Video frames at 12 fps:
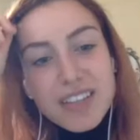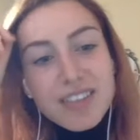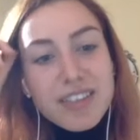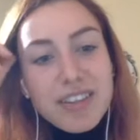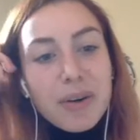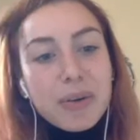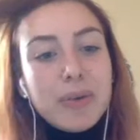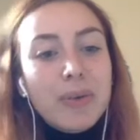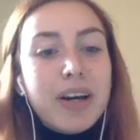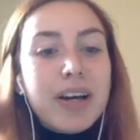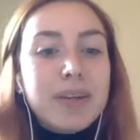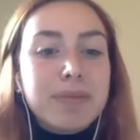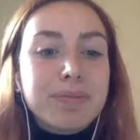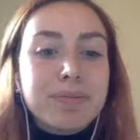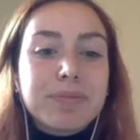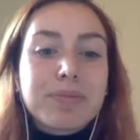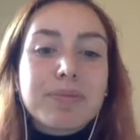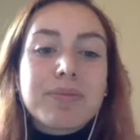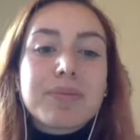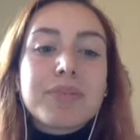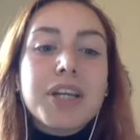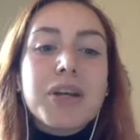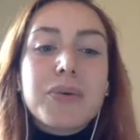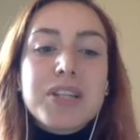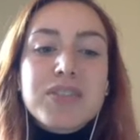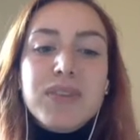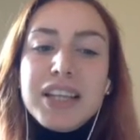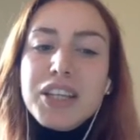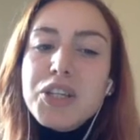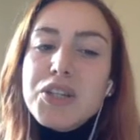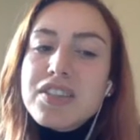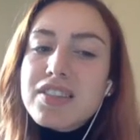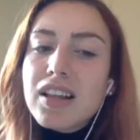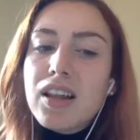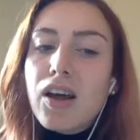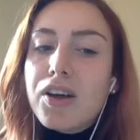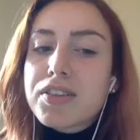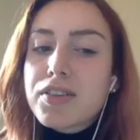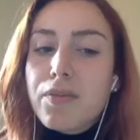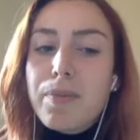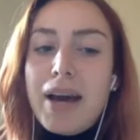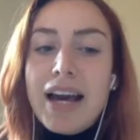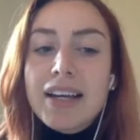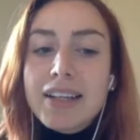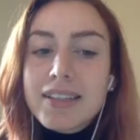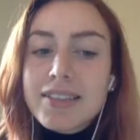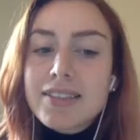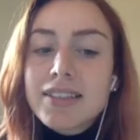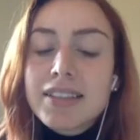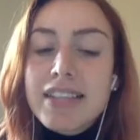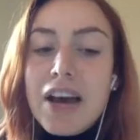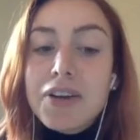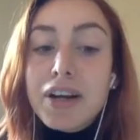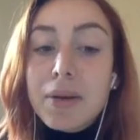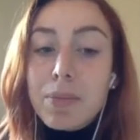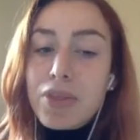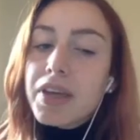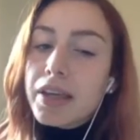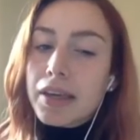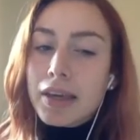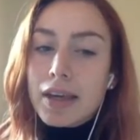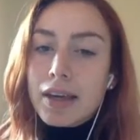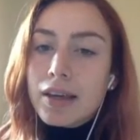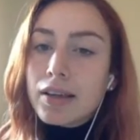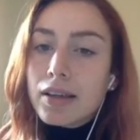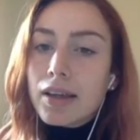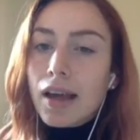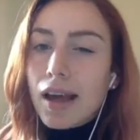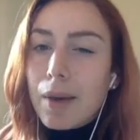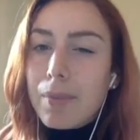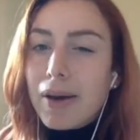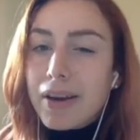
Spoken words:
So, this flat uses a lot of packs now that I'm thinking about